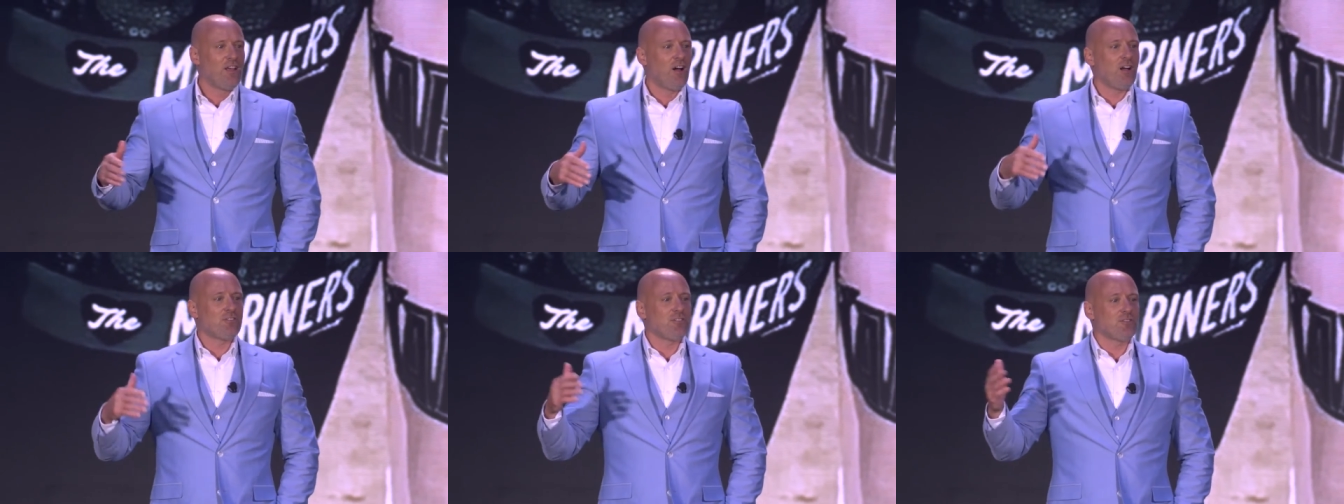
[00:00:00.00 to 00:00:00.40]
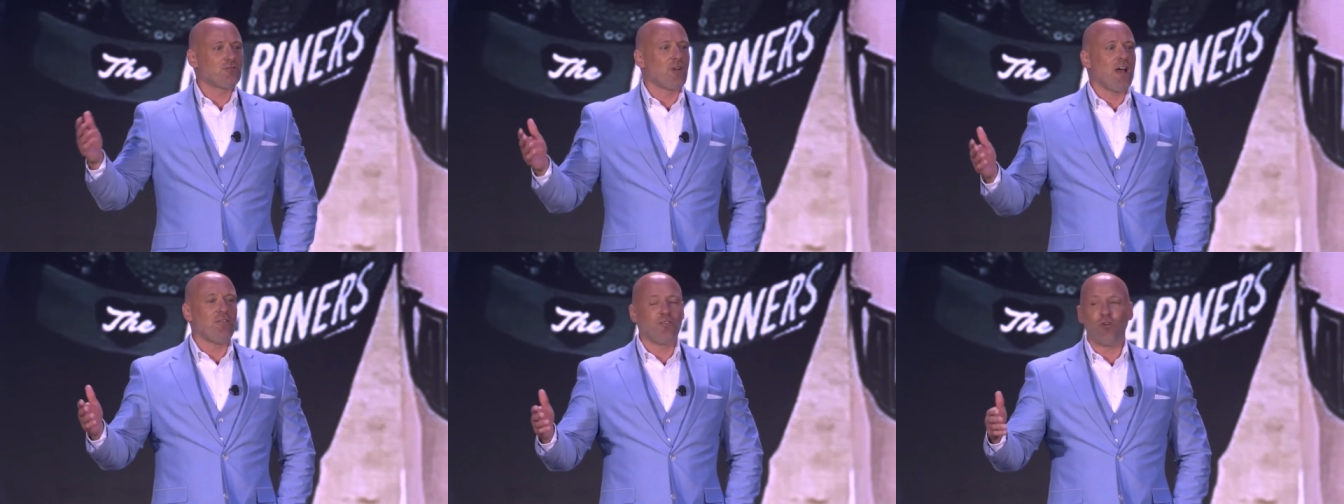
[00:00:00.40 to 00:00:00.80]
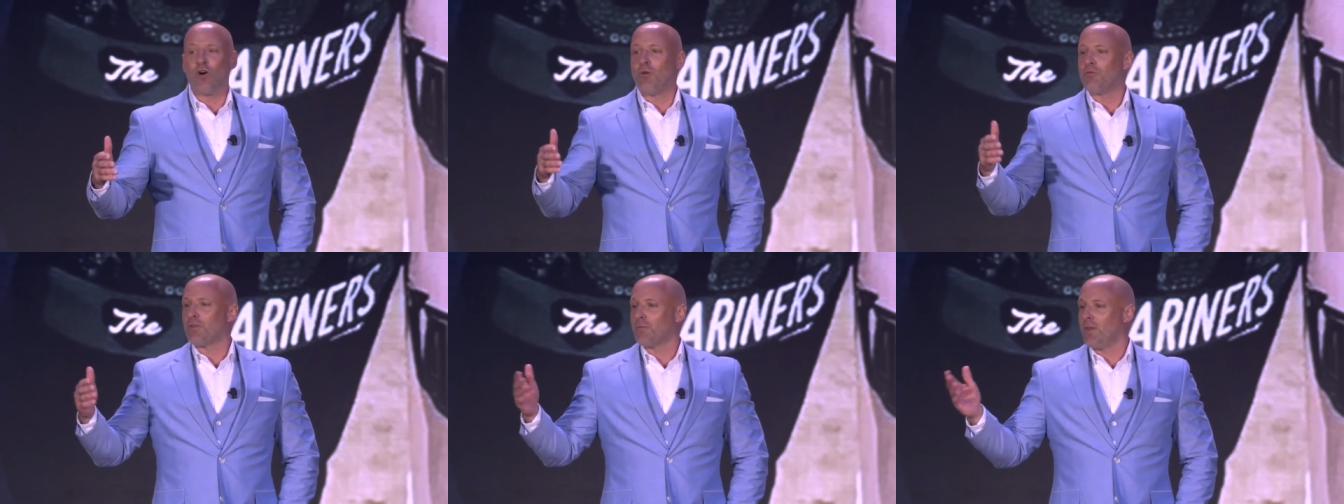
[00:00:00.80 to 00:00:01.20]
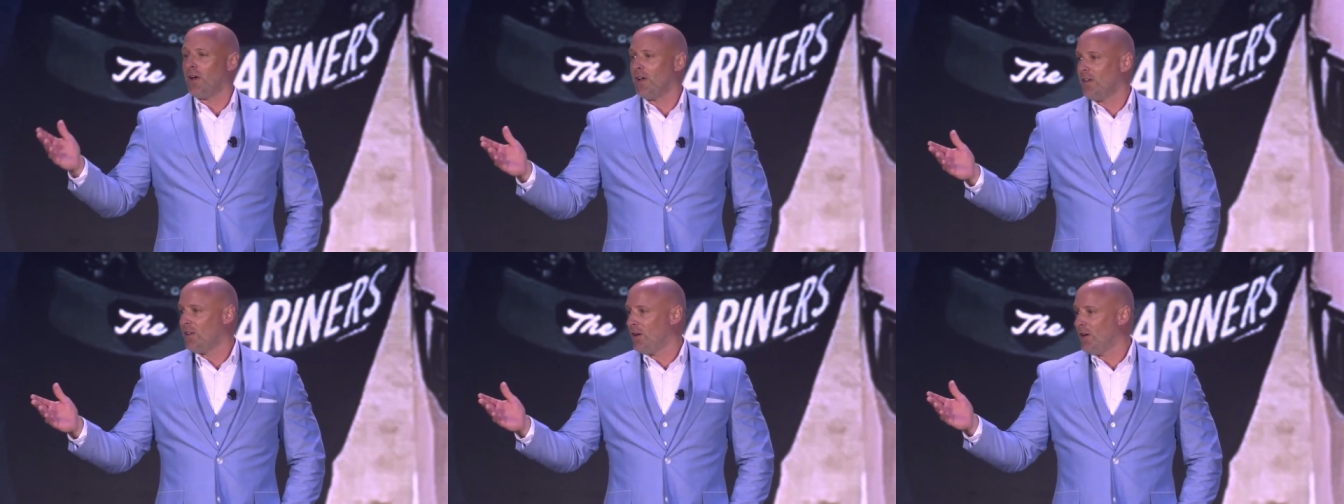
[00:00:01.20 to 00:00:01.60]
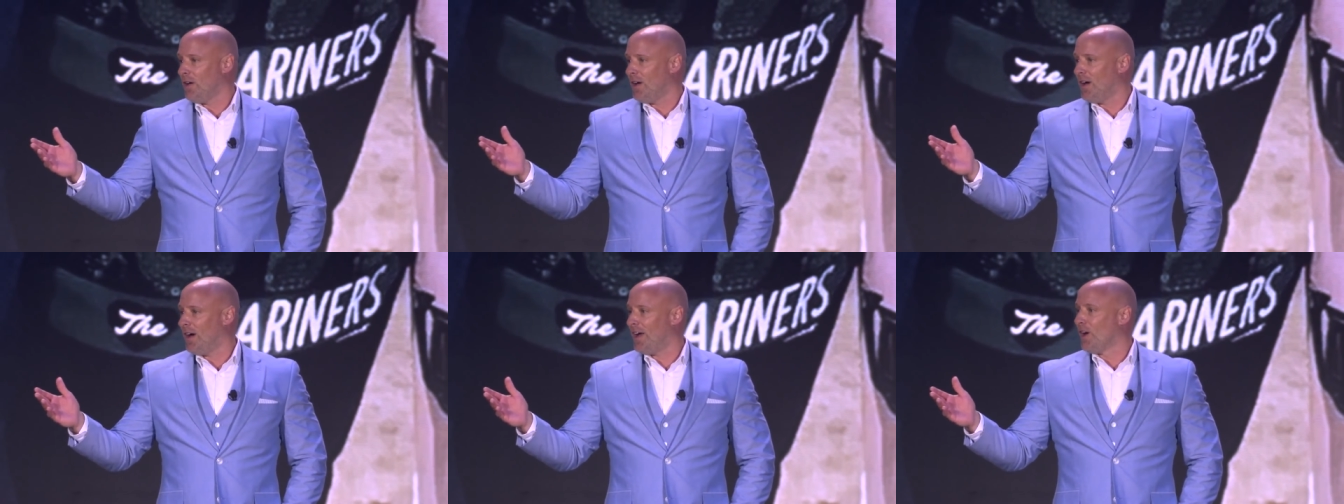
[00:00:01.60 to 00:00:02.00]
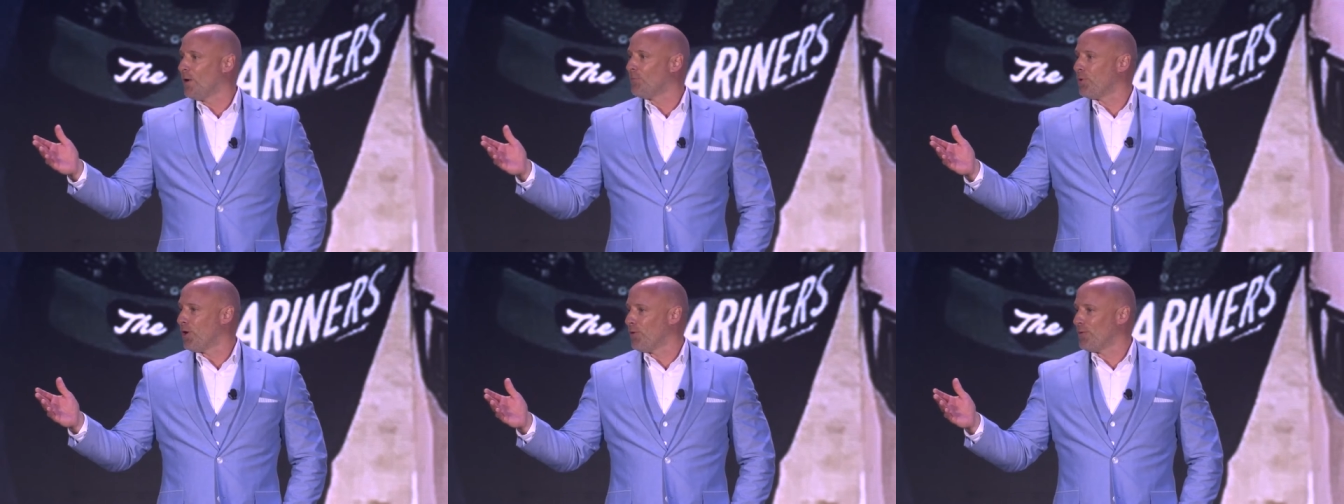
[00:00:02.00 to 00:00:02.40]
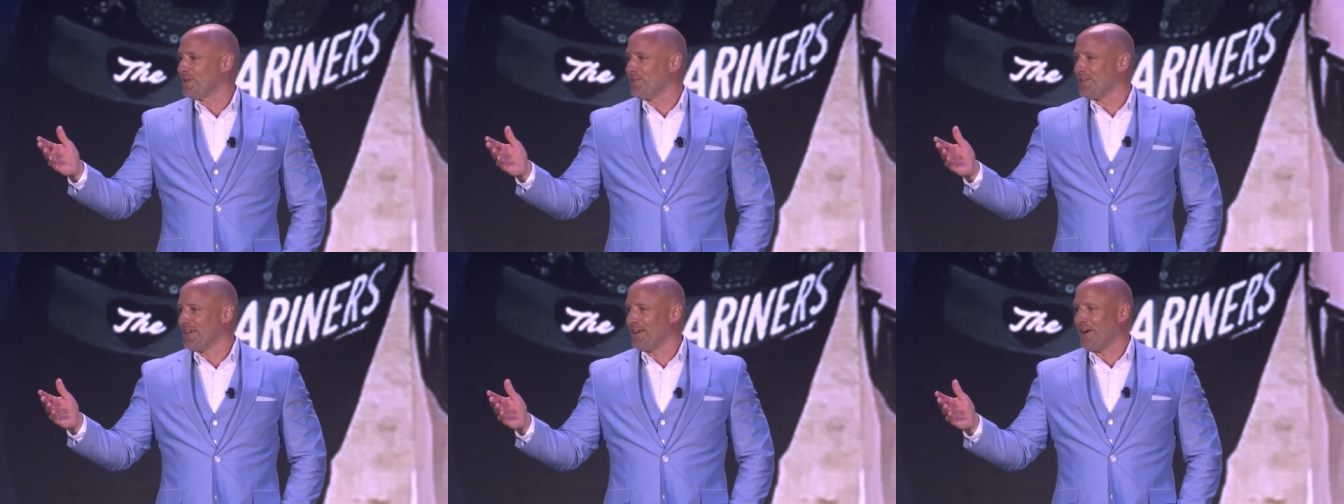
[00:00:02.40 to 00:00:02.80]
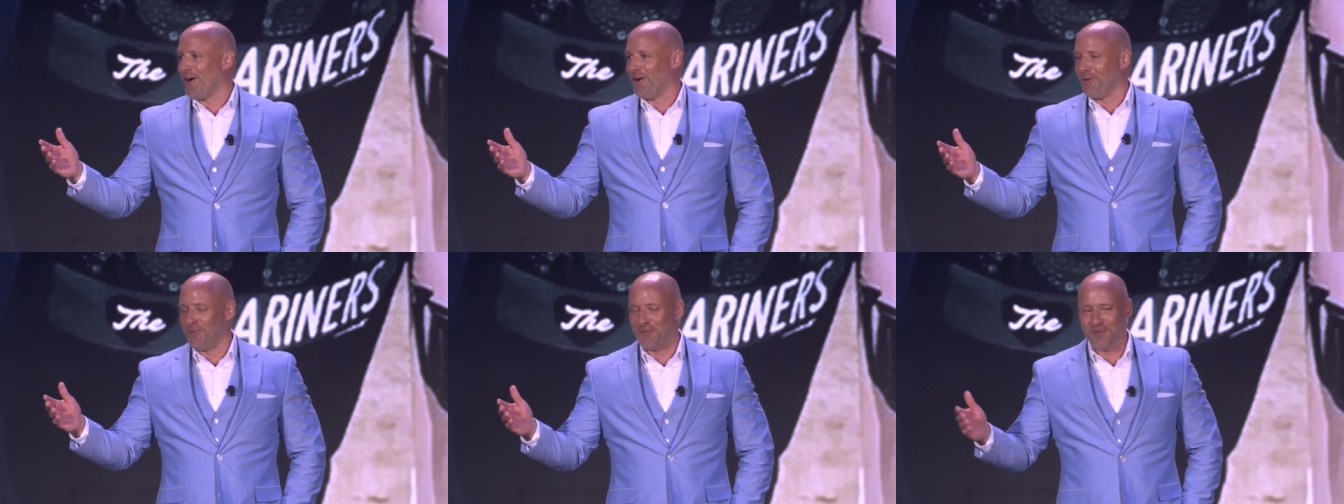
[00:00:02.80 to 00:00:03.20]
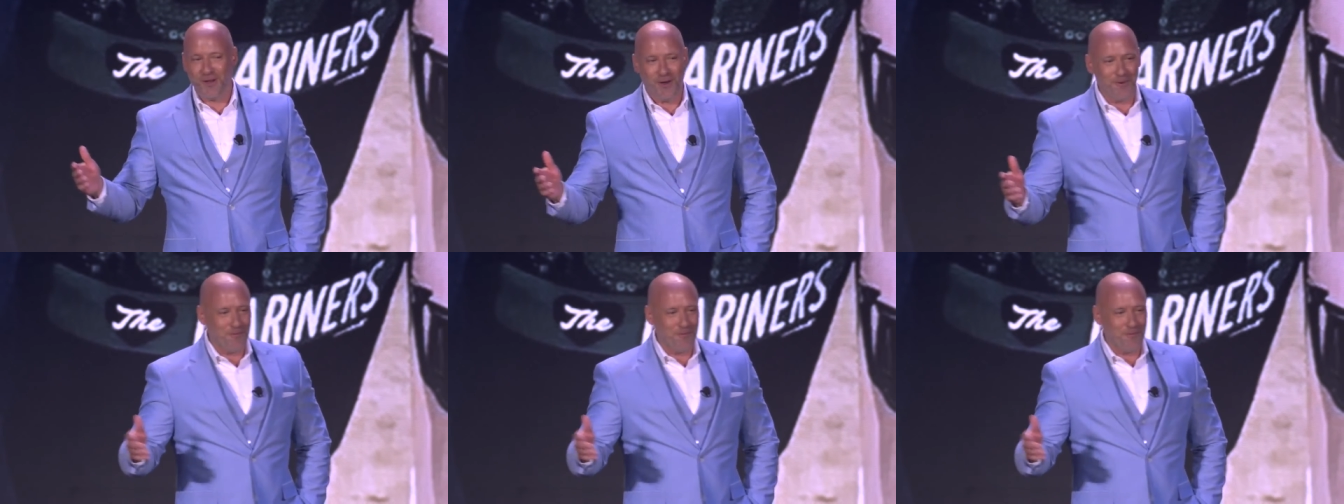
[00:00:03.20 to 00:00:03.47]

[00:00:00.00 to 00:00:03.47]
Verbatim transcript: I'll just drive you home from the uh, airport when you get home. So